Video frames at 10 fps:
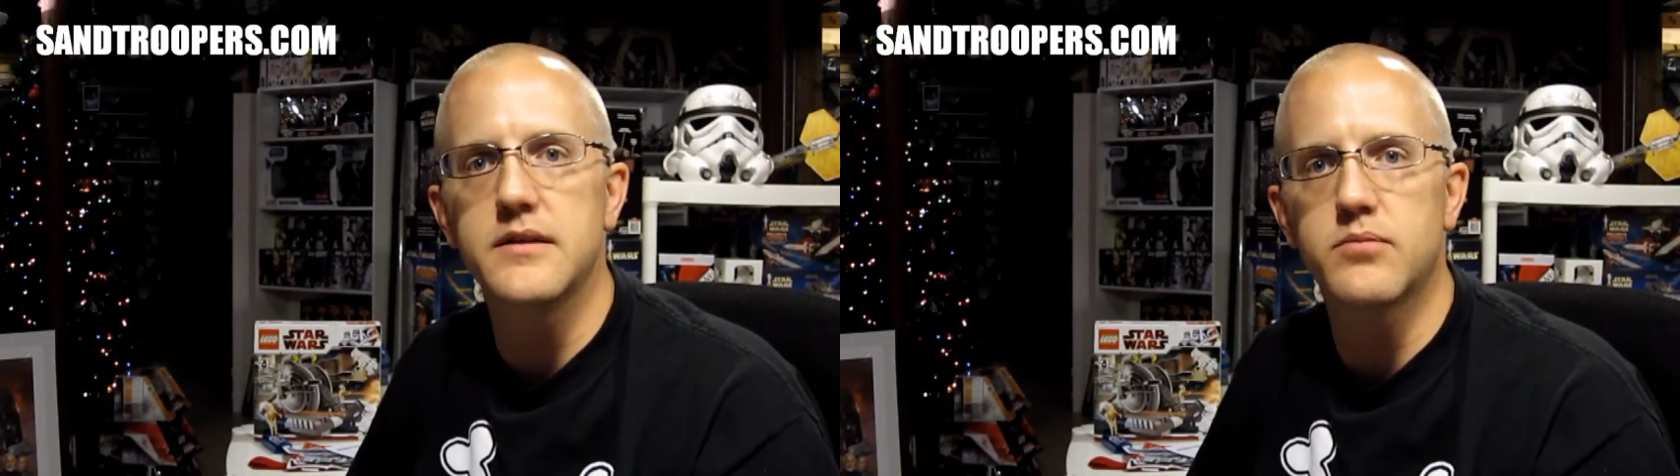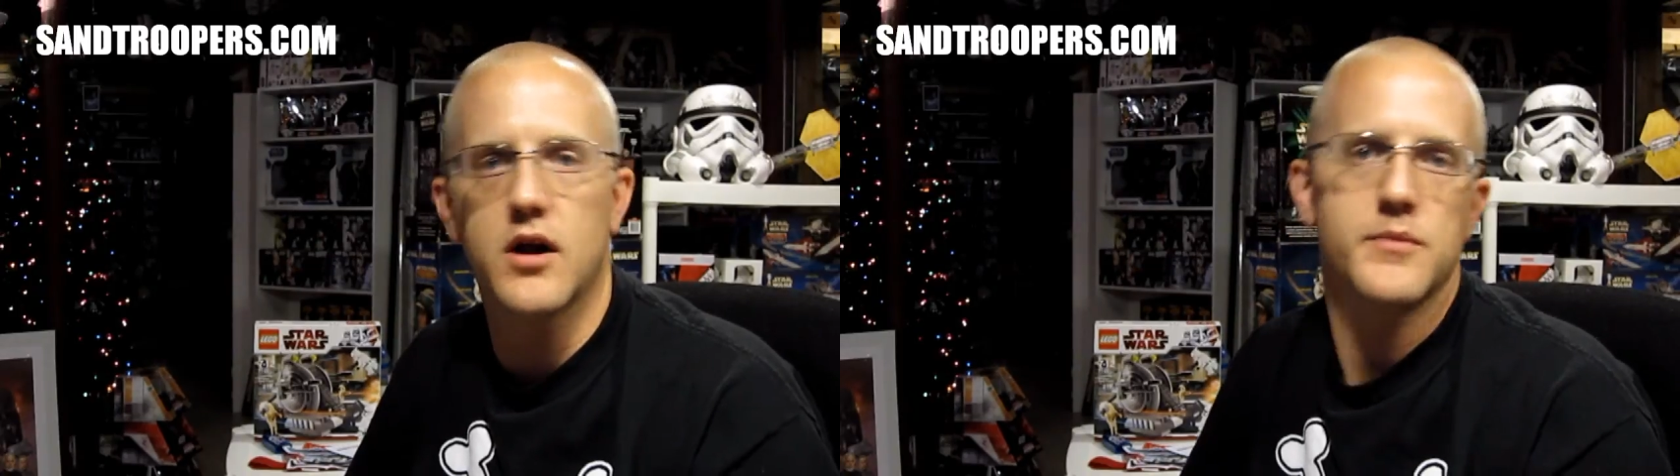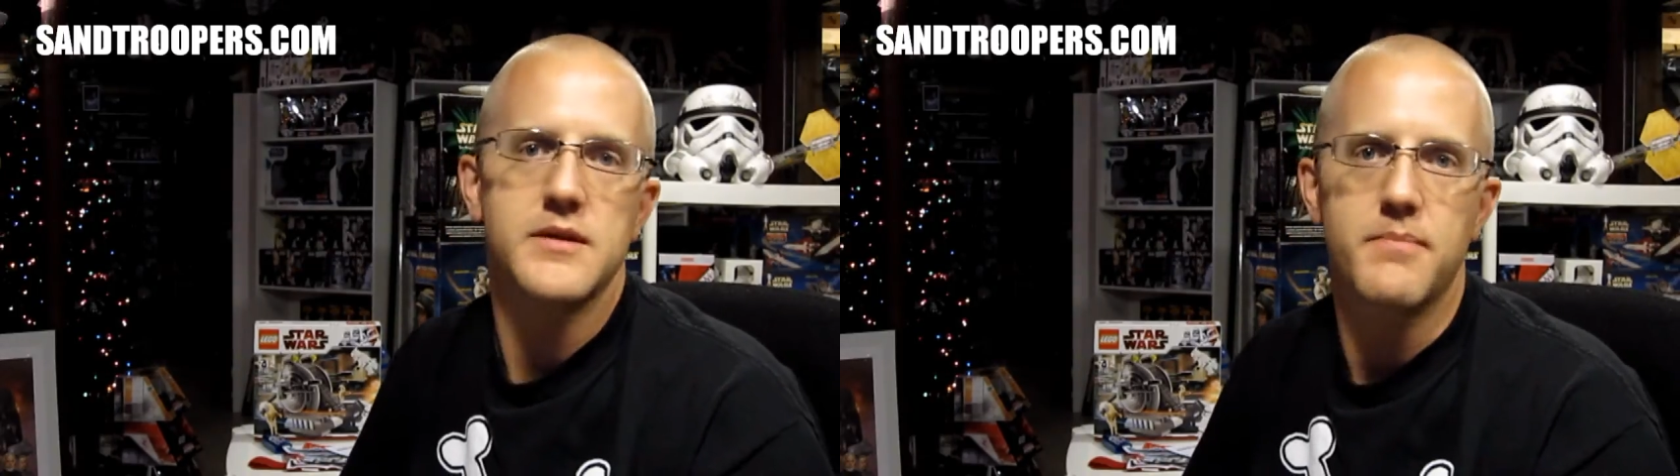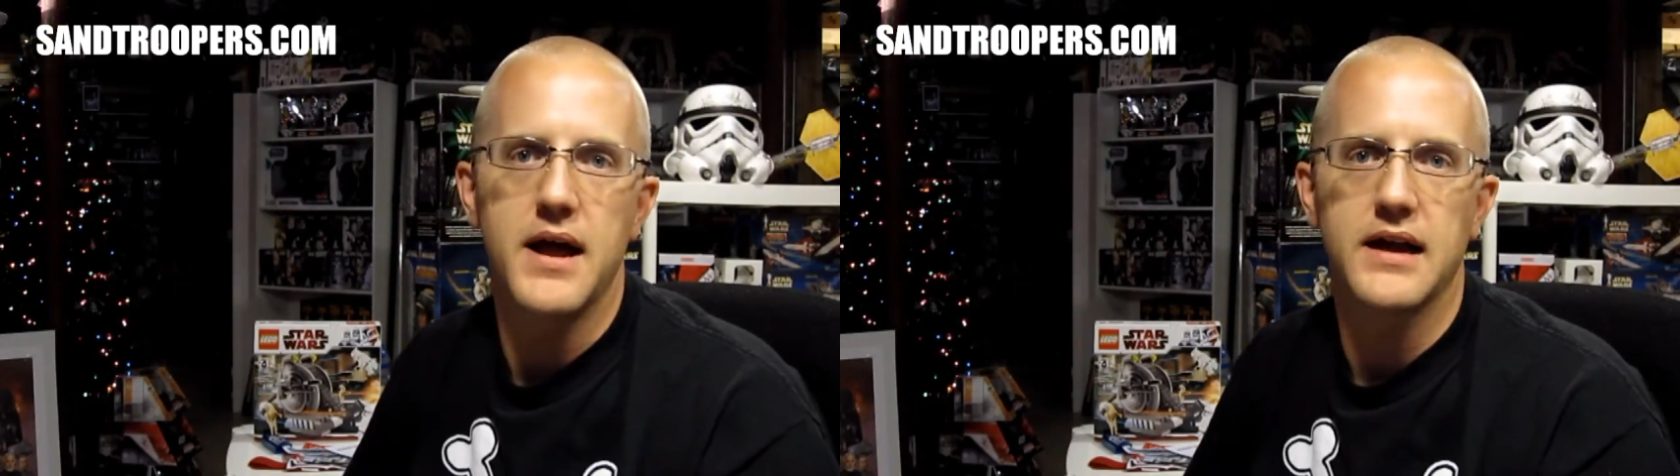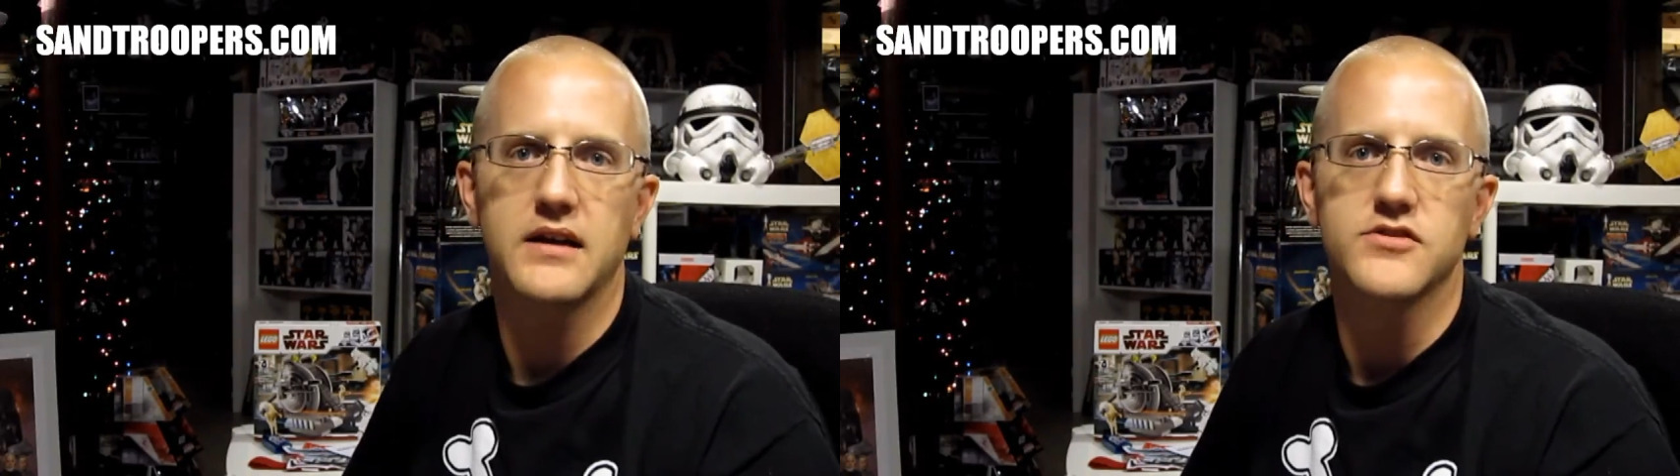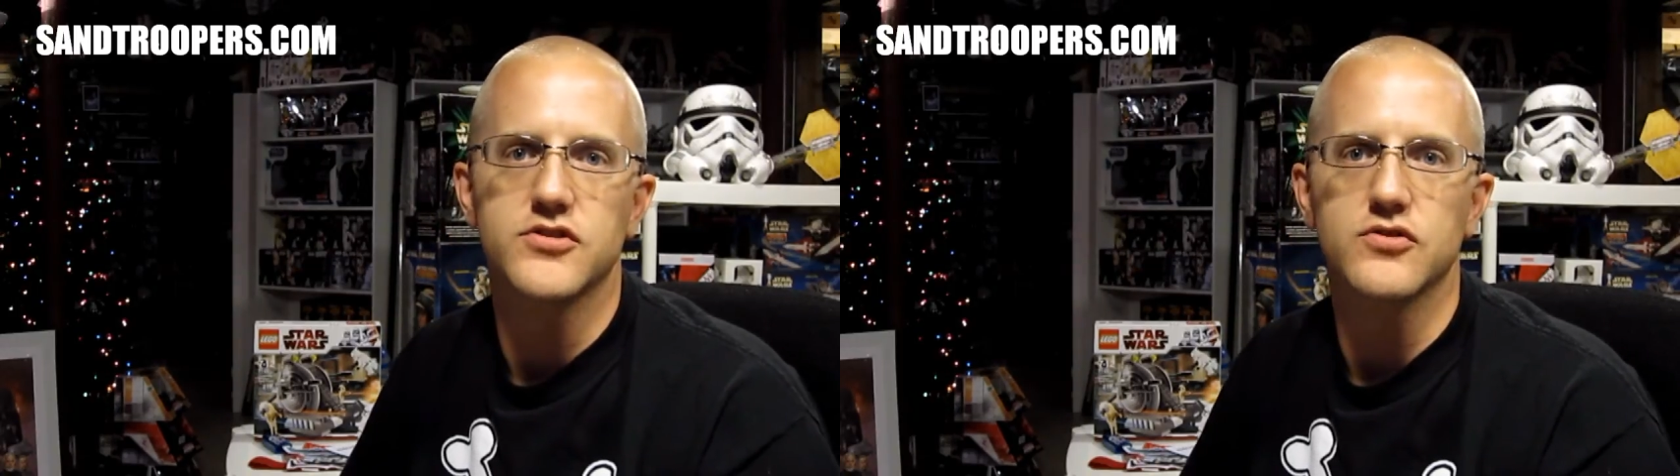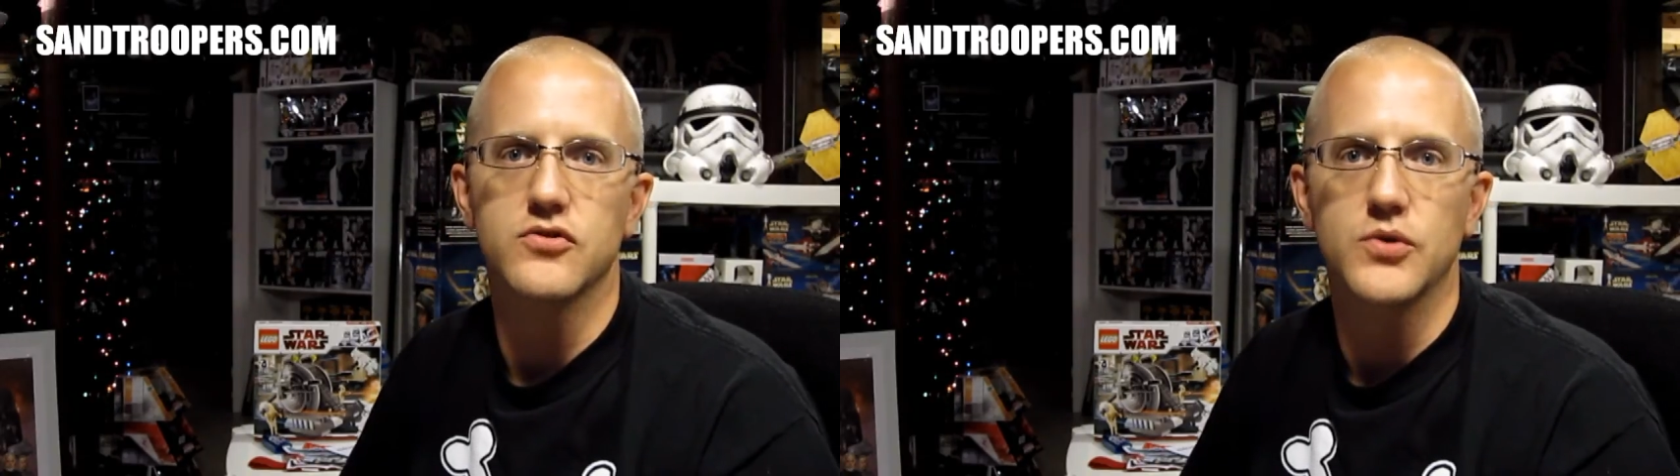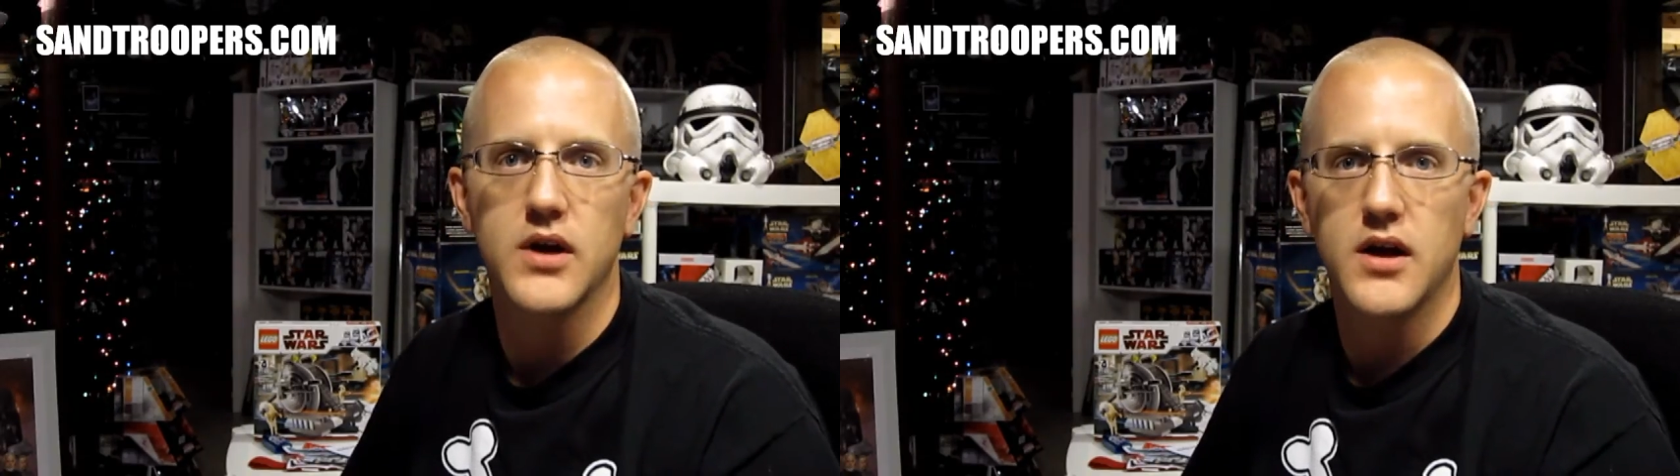brought me back into